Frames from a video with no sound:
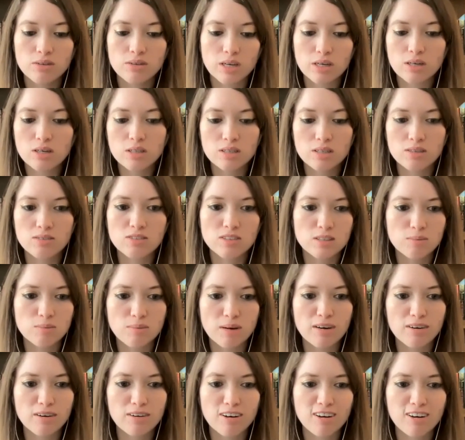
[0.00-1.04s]
narratives
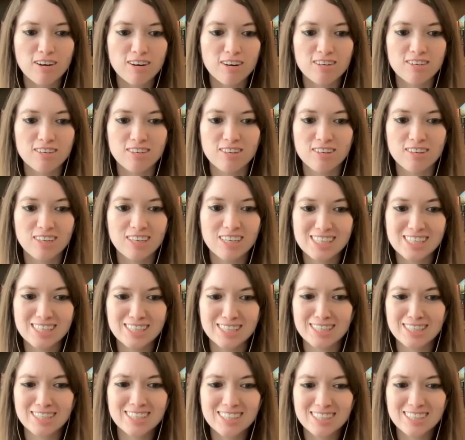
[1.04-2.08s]
about our
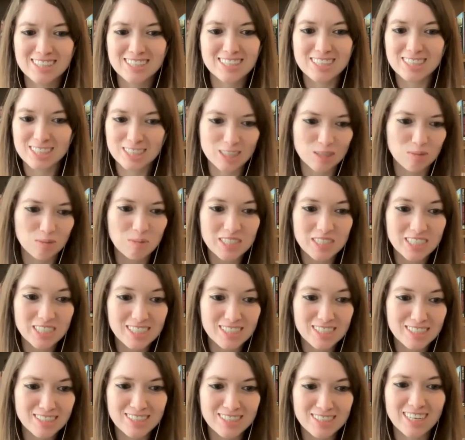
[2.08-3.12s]
existence as a
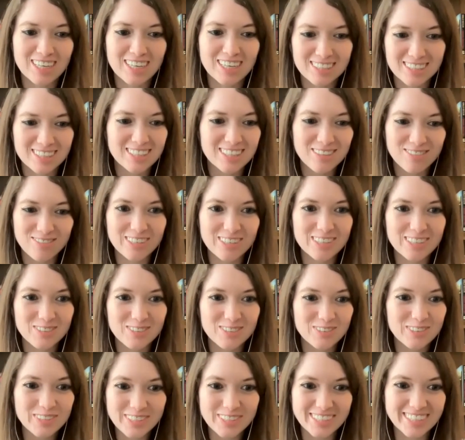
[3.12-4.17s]
species and as
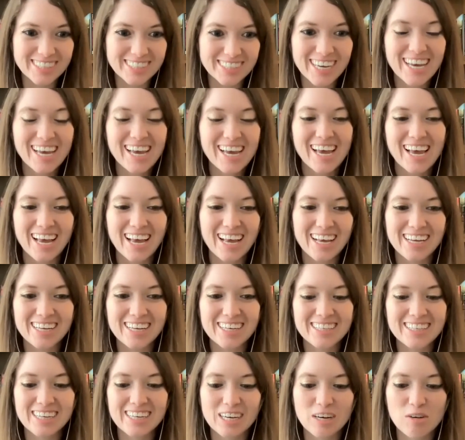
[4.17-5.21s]
individuals.
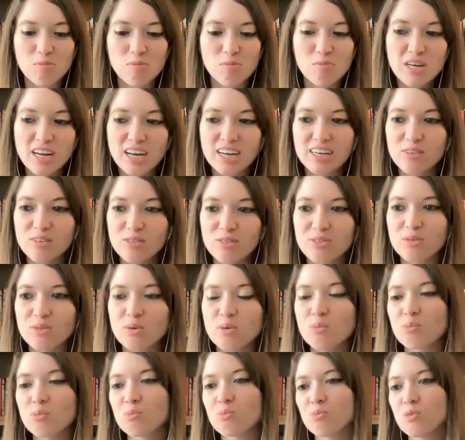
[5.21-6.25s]
And
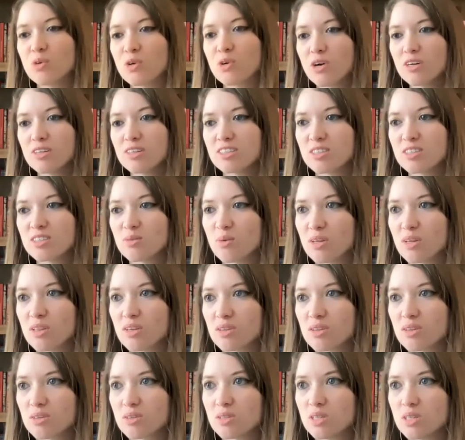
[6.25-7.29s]
regardless of whether
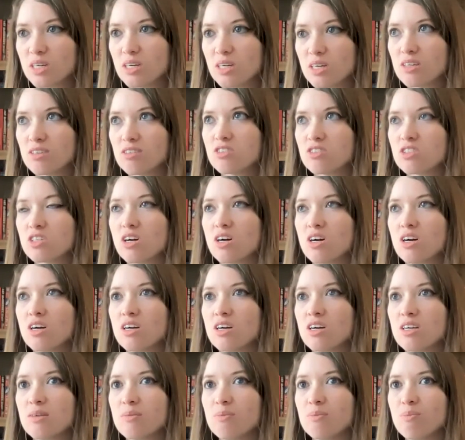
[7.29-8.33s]
those narratives
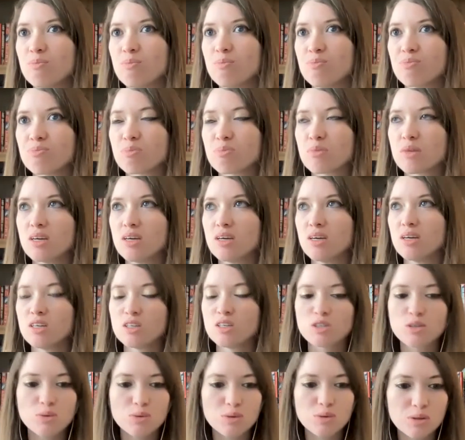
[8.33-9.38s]
are
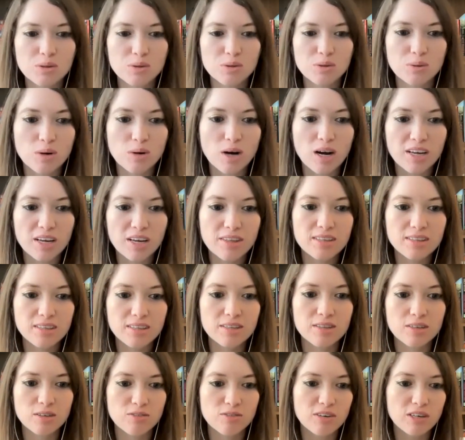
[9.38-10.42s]
true, I think
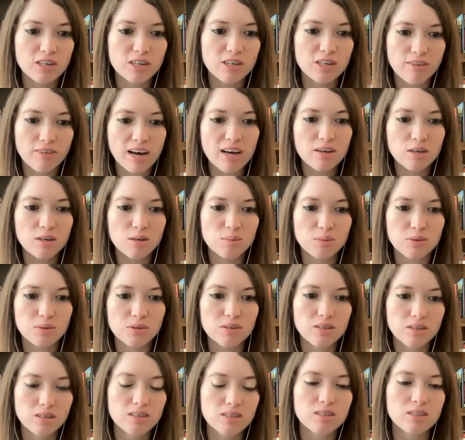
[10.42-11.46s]
that they're very
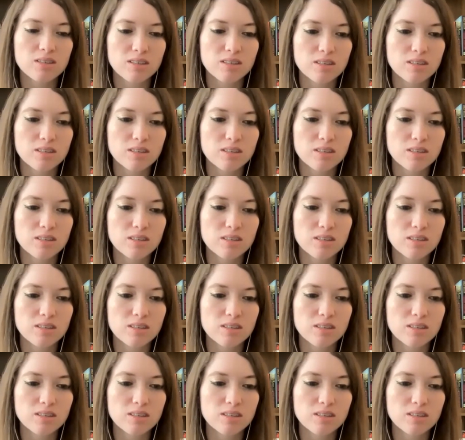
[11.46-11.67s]
valuable.